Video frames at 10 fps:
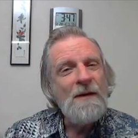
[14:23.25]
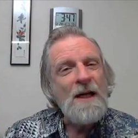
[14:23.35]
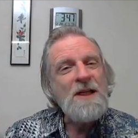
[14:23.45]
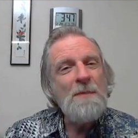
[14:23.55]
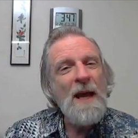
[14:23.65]

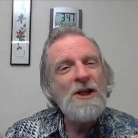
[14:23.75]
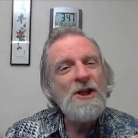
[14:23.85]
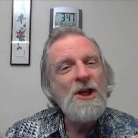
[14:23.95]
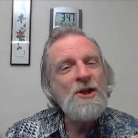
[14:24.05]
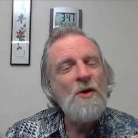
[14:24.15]

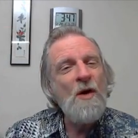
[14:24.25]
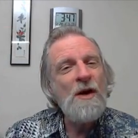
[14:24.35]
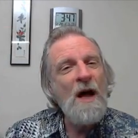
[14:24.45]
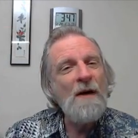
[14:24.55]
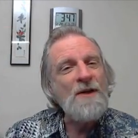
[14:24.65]
Expansion is called
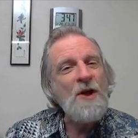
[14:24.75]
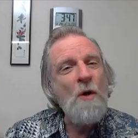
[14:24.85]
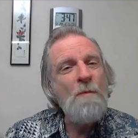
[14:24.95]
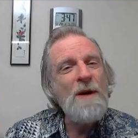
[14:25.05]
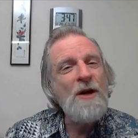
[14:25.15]
love. It's
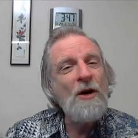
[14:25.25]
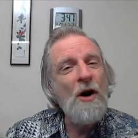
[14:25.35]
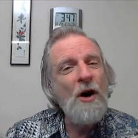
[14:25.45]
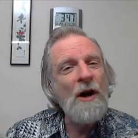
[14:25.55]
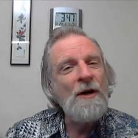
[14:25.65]
opening our
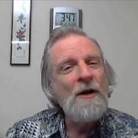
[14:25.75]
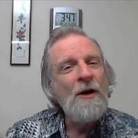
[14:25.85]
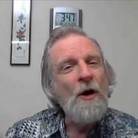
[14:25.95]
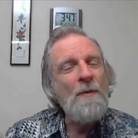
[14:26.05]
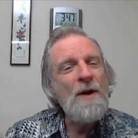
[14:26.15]
heart,
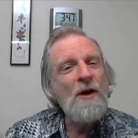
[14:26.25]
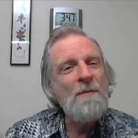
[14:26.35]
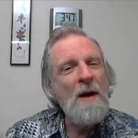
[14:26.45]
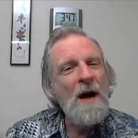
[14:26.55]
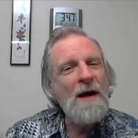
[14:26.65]
opening
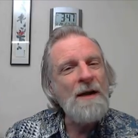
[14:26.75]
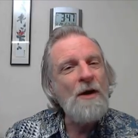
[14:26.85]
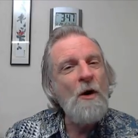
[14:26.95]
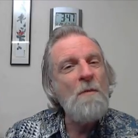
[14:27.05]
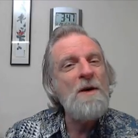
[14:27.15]
our mind,
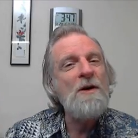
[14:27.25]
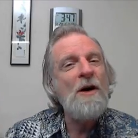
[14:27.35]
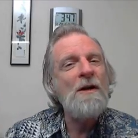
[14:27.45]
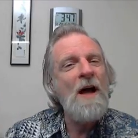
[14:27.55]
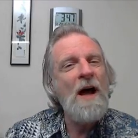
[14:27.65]
opening
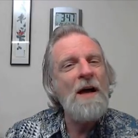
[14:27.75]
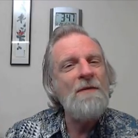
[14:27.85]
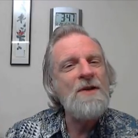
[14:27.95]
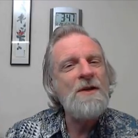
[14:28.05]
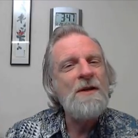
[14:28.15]
our lives